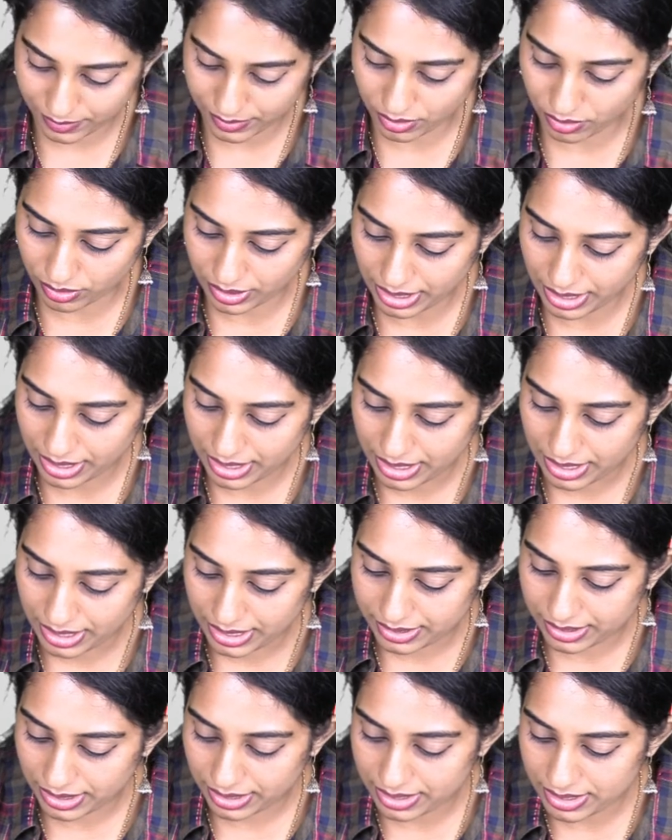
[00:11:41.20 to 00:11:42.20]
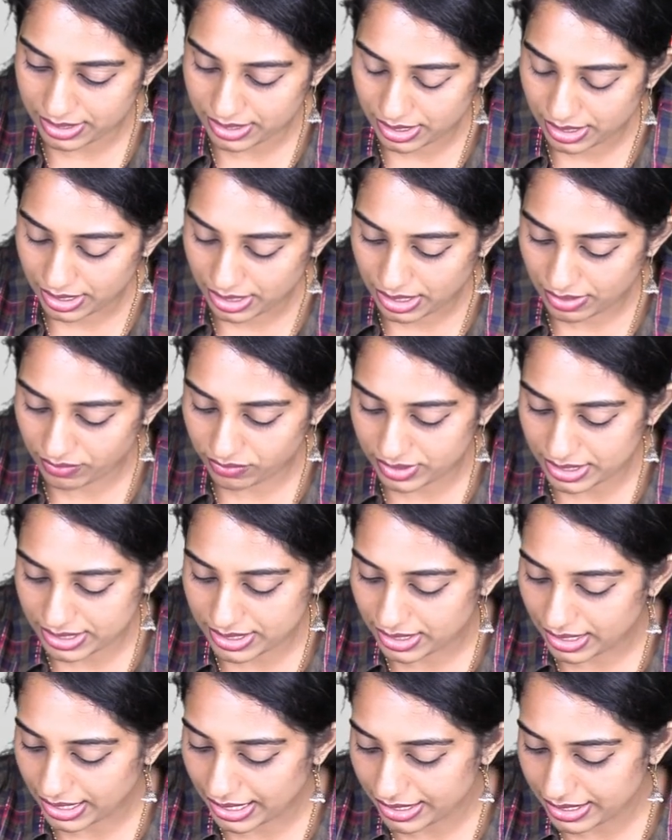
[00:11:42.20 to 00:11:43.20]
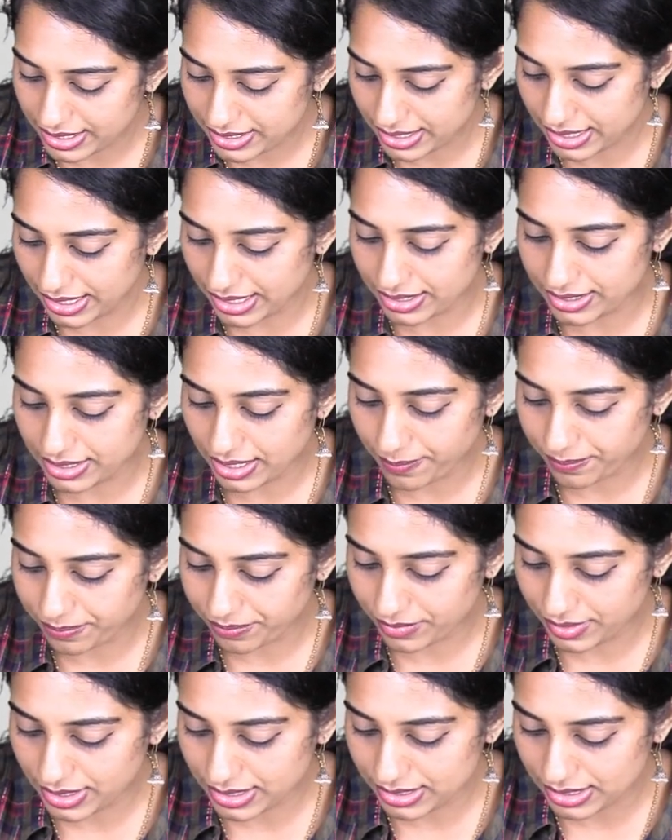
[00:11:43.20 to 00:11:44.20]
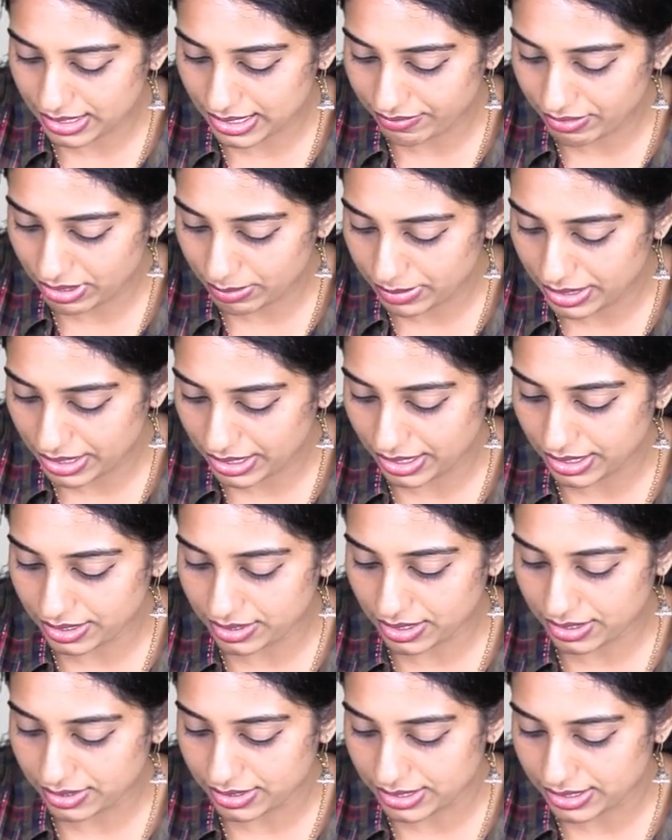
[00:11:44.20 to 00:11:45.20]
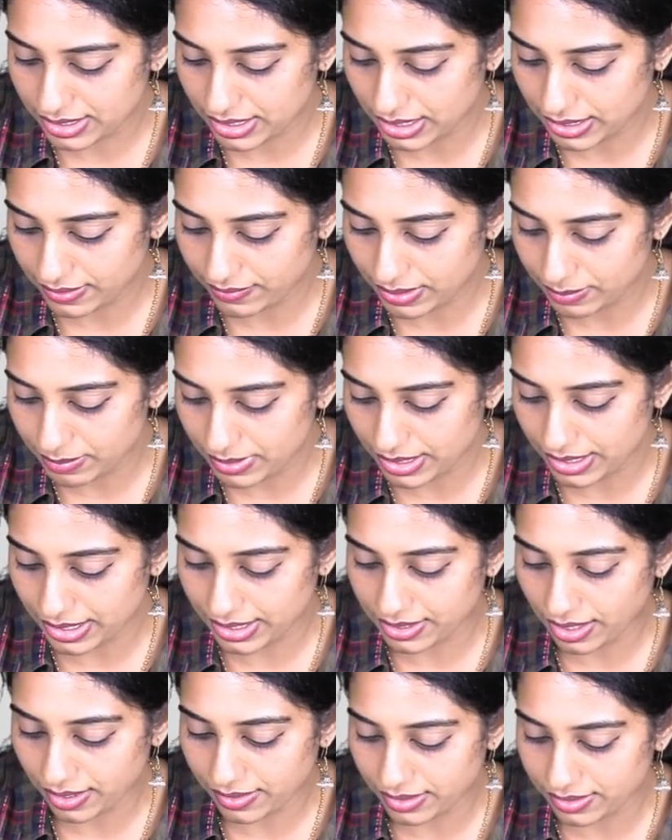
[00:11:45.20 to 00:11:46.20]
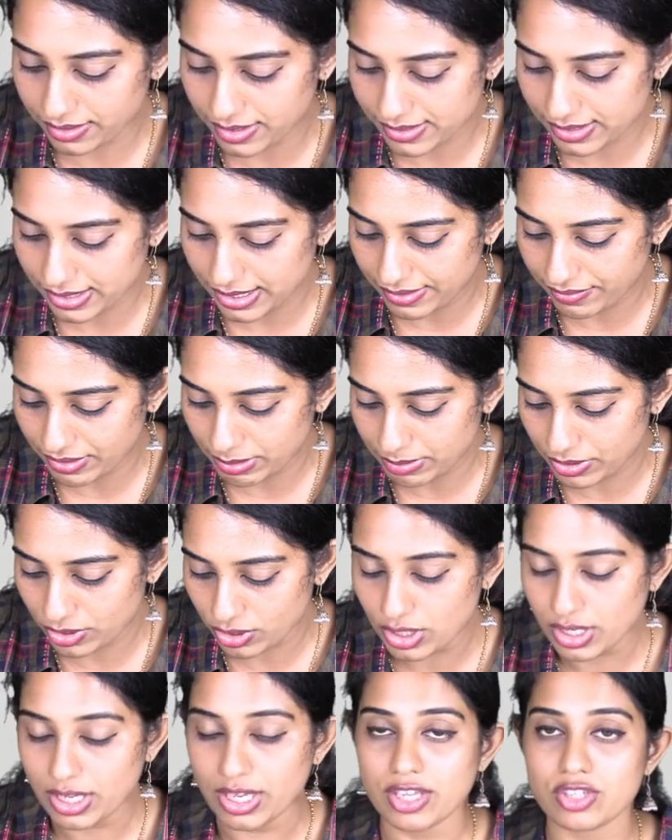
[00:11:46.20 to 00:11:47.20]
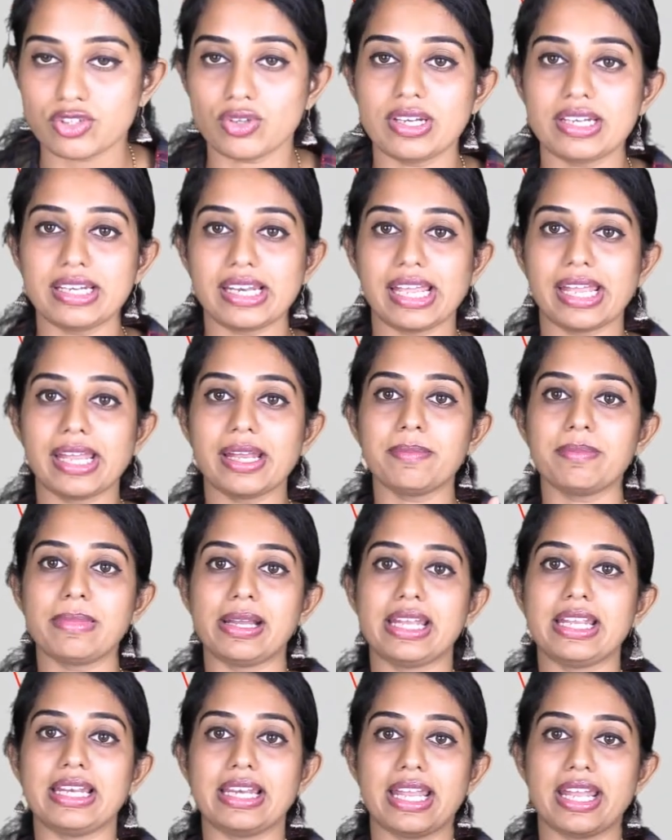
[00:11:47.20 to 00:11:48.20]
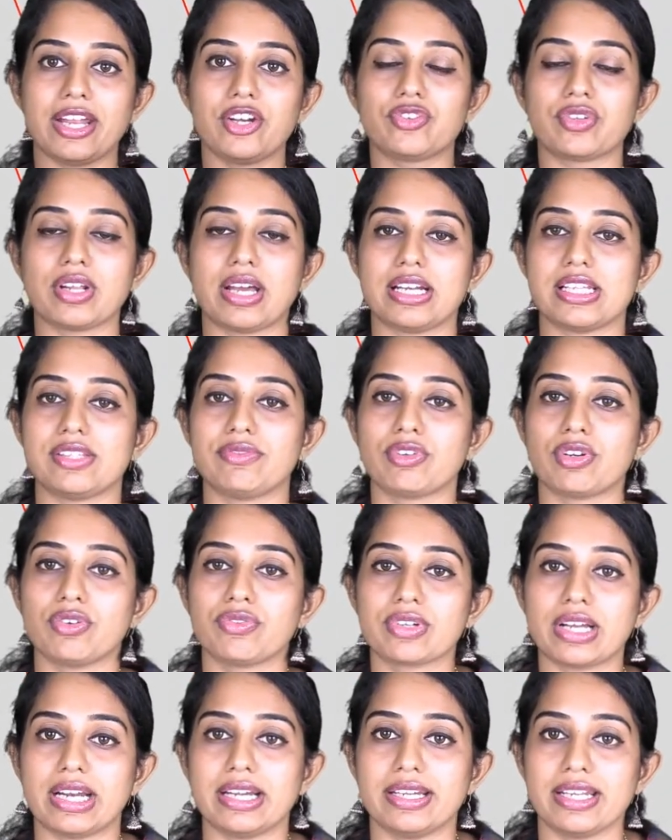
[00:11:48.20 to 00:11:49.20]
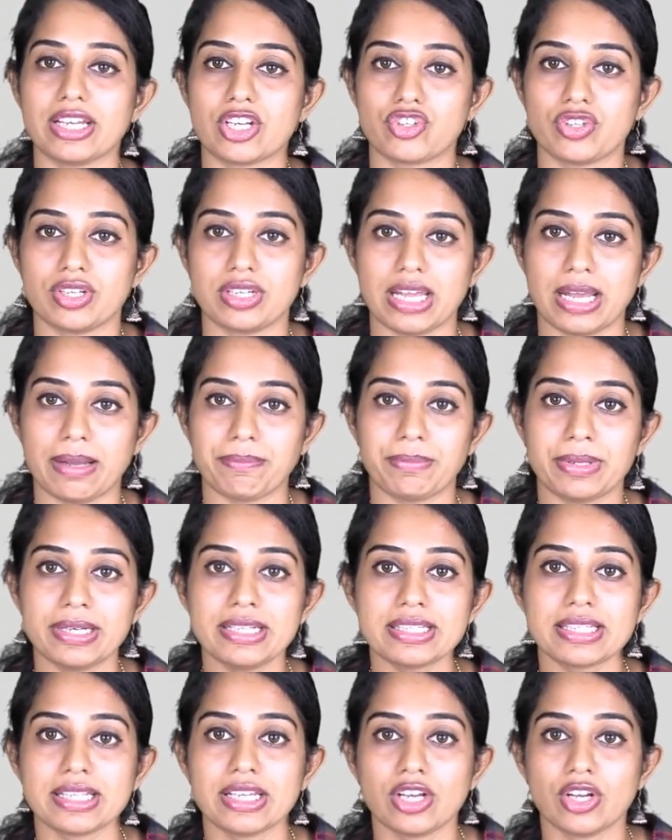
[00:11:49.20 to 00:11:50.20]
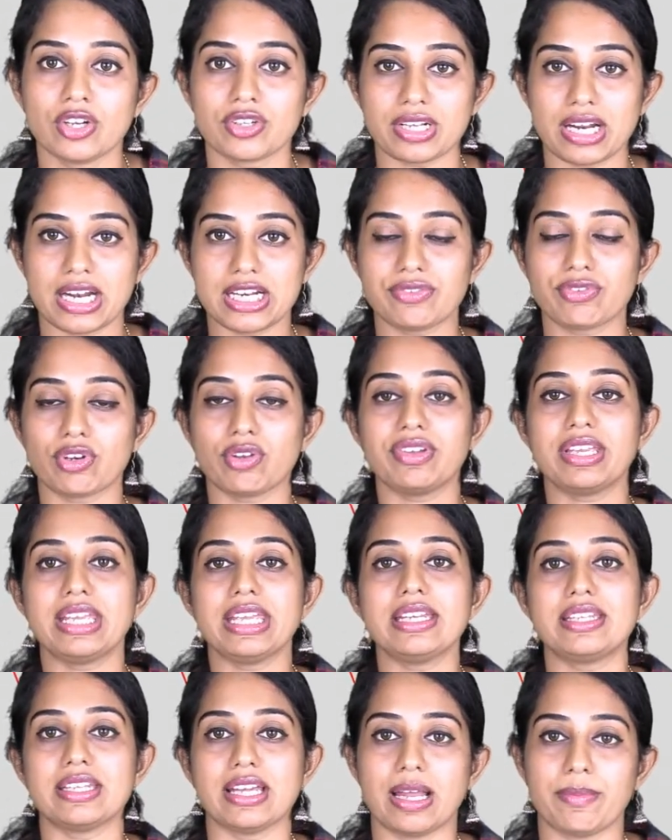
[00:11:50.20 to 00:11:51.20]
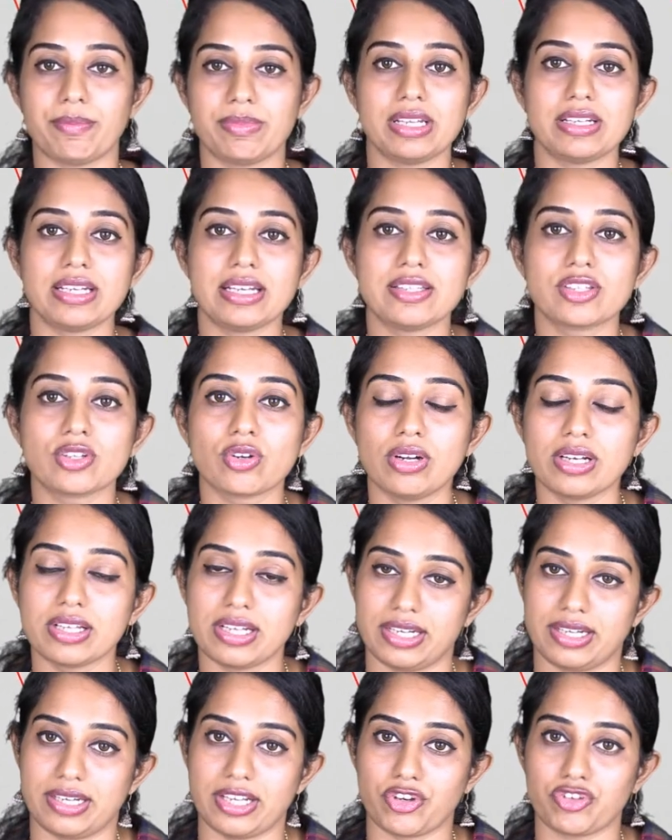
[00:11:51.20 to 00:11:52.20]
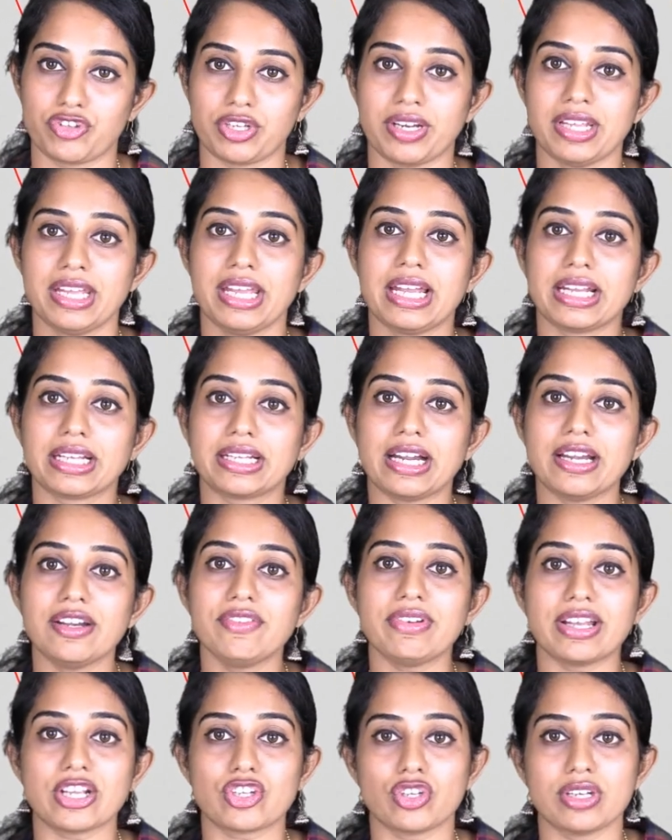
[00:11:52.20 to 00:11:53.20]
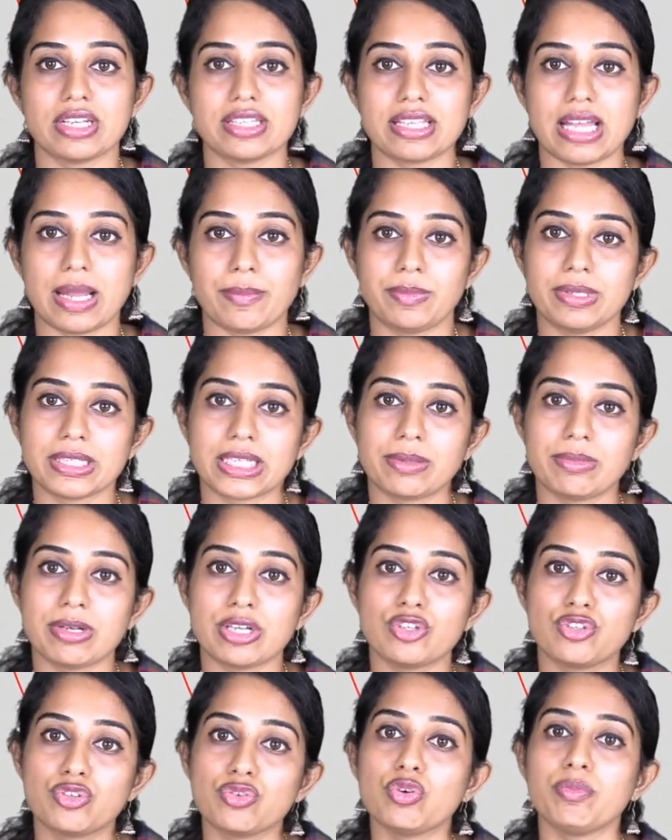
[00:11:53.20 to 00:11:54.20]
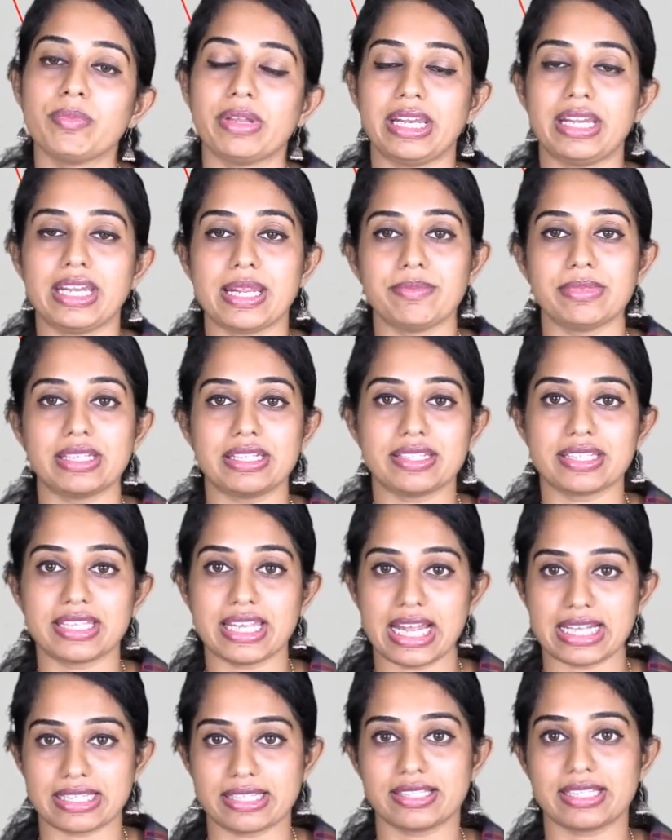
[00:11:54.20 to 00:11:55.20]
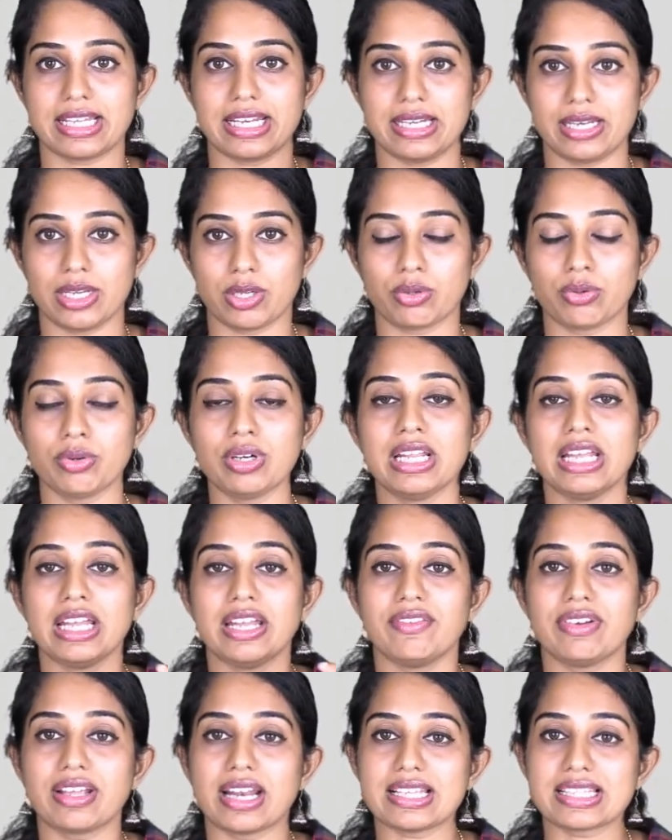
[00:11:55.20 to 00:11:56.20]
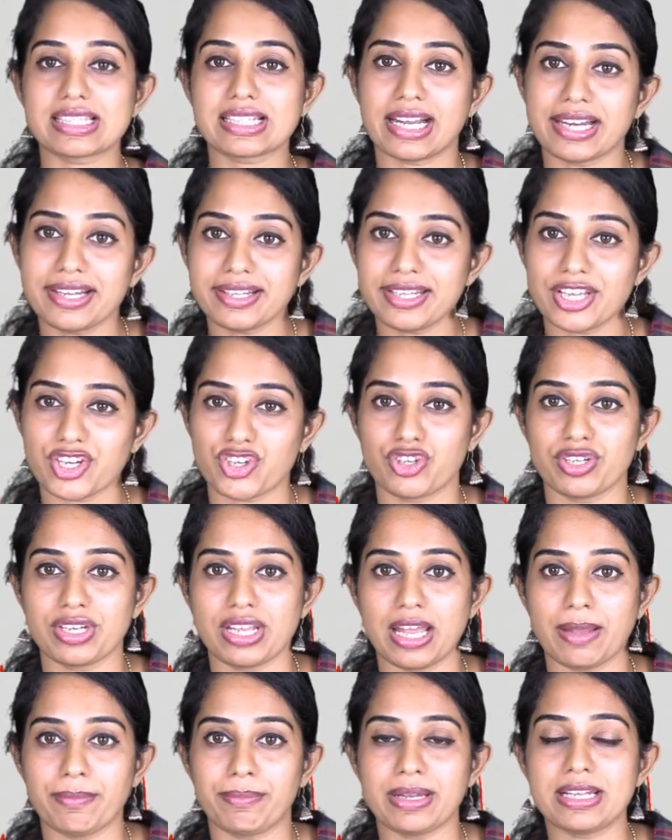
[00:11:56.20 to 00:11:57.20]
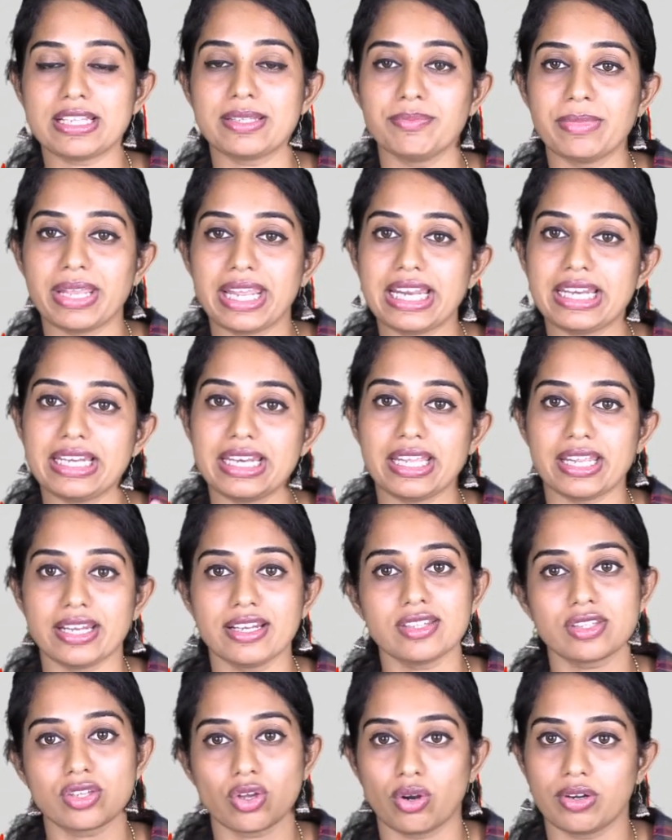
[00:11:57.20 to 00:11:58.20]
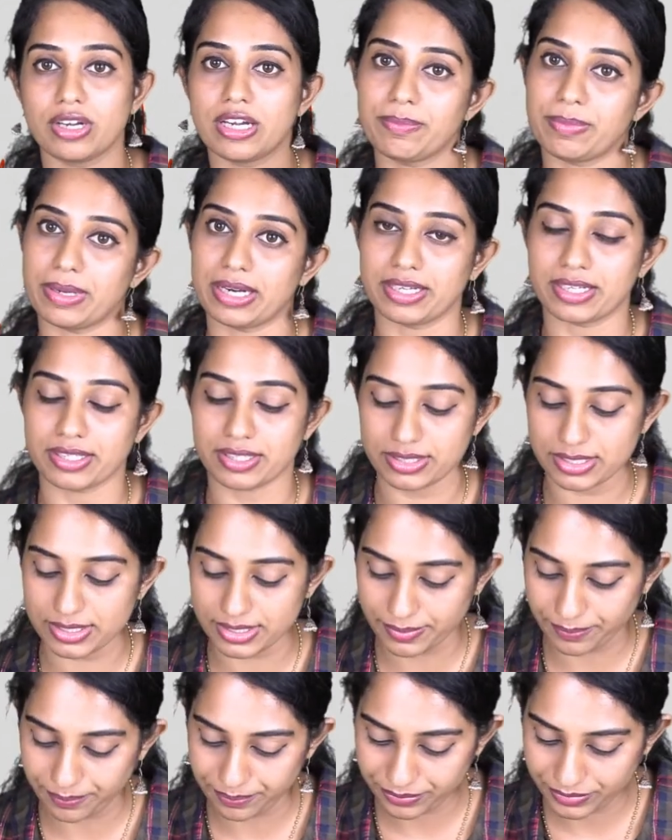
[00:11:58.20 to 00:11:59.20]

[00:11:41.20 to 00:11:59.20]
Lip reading: Okay, that is, if this layer is heated, this layer will be heated, this layer will be heated, then this layer will be. So layer by layer transfer of conduction happens, transfer of heat happens, that is called conduction. Convection is applicable in two medium, that is gases and liquid, whereas conduction happens mainly in solid particles.